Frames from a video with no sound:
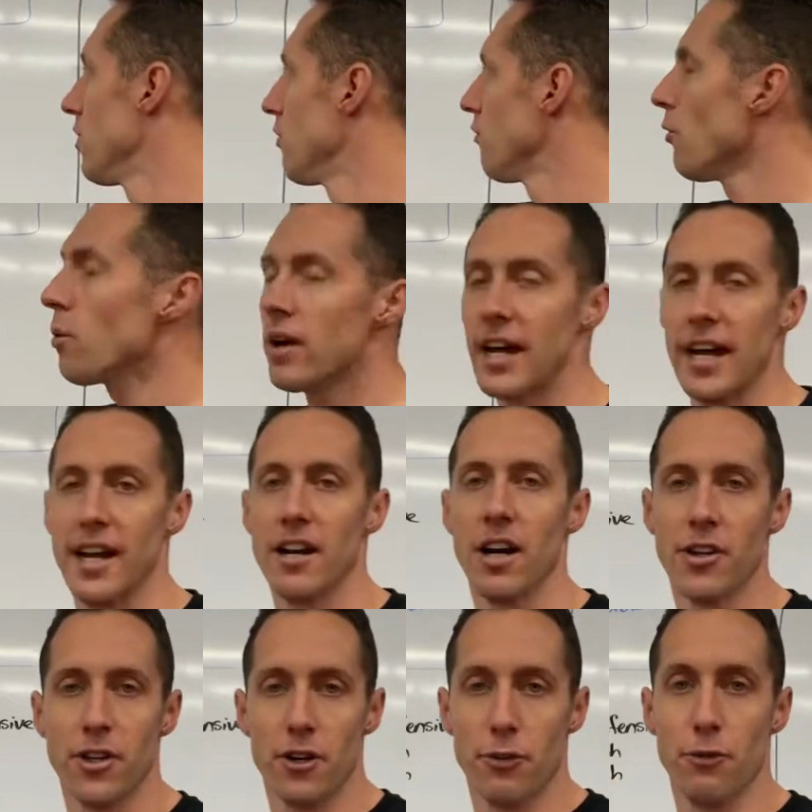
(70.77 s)
forehand.
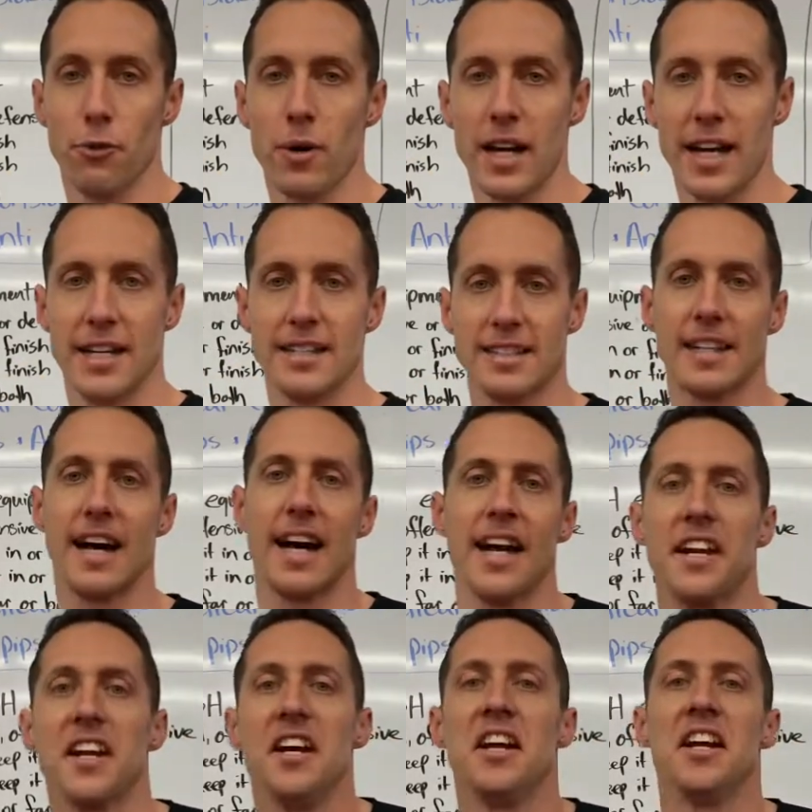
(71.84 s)
On their forehand side,
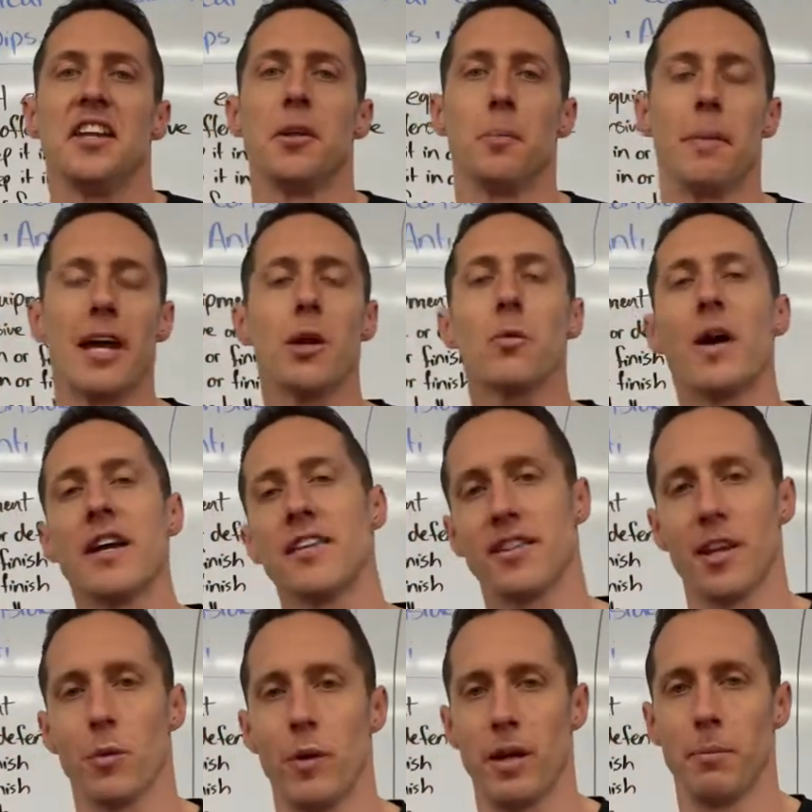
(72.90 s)
the main way that they
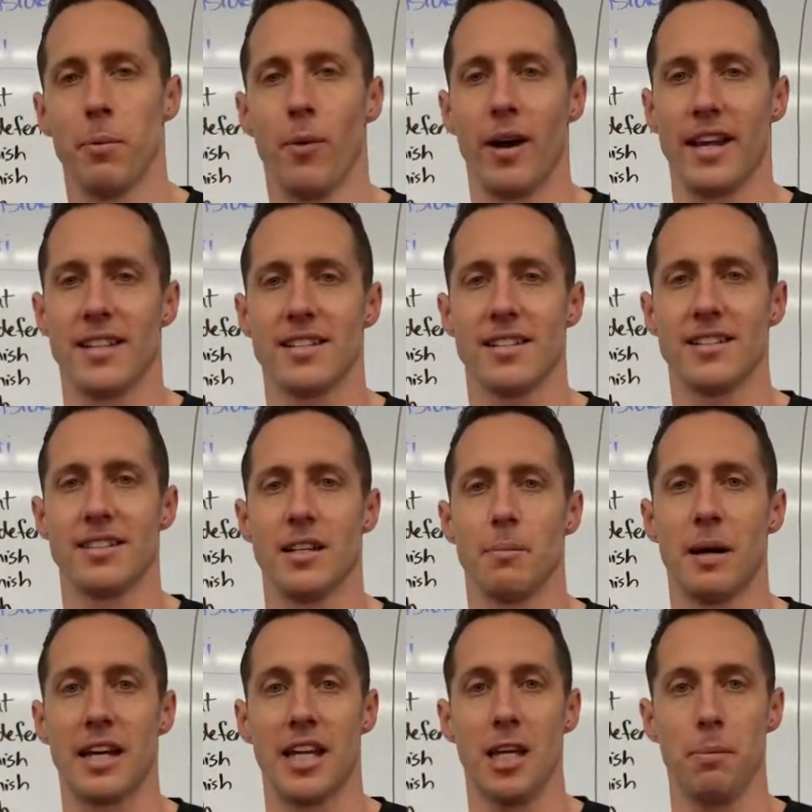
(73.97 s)
win points, is it by
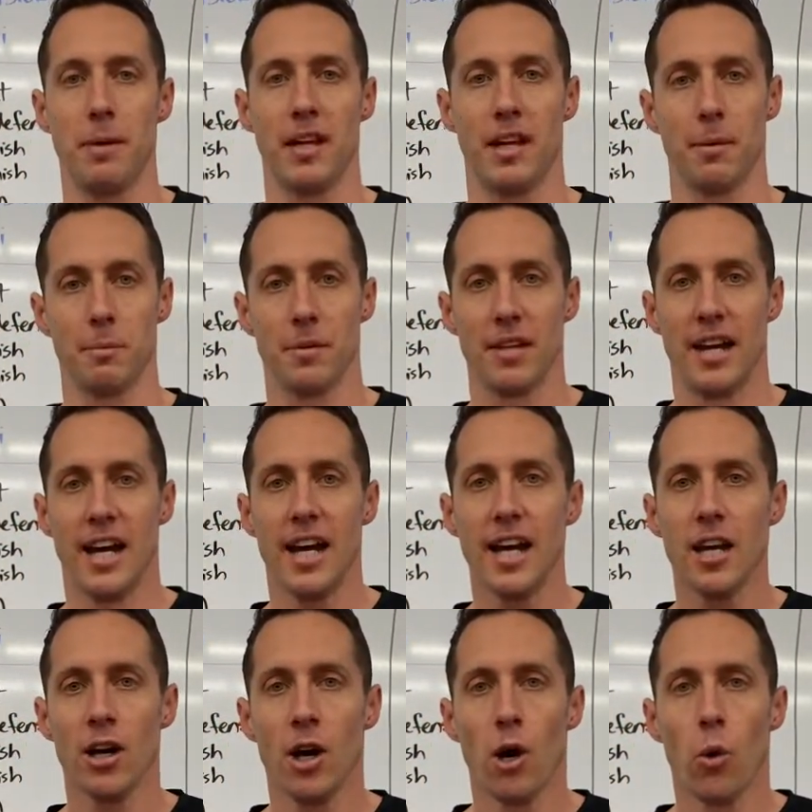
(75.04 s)
keeping it in
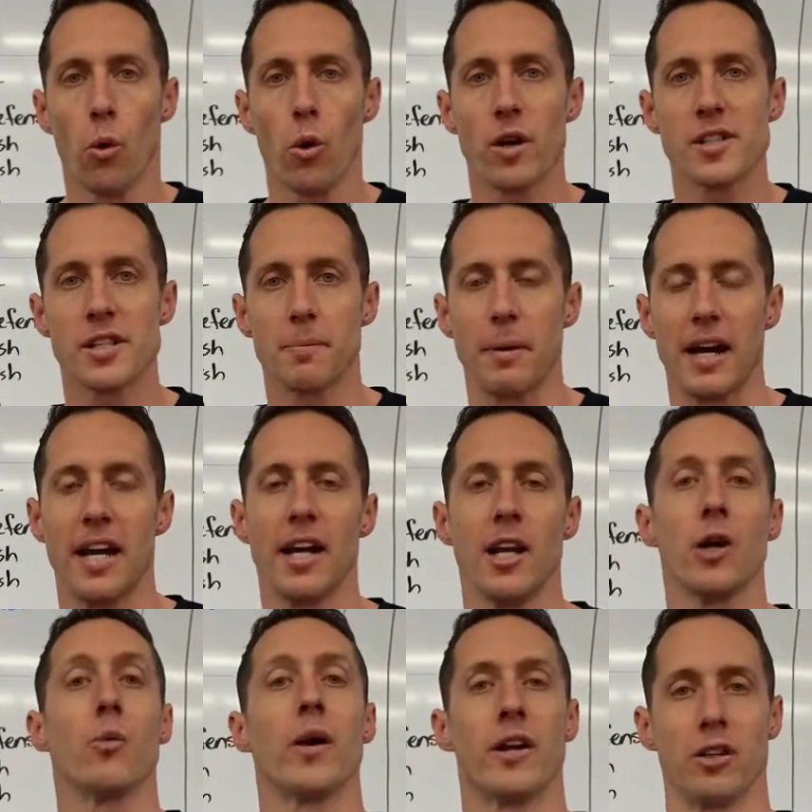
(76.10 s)
play or is it by hitting
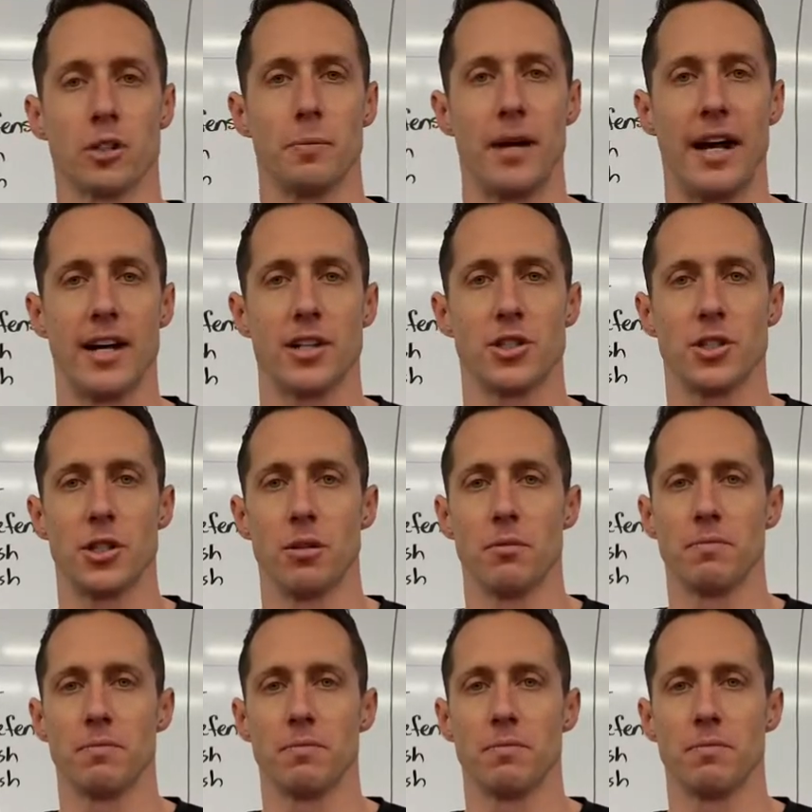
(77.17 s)
winners past you?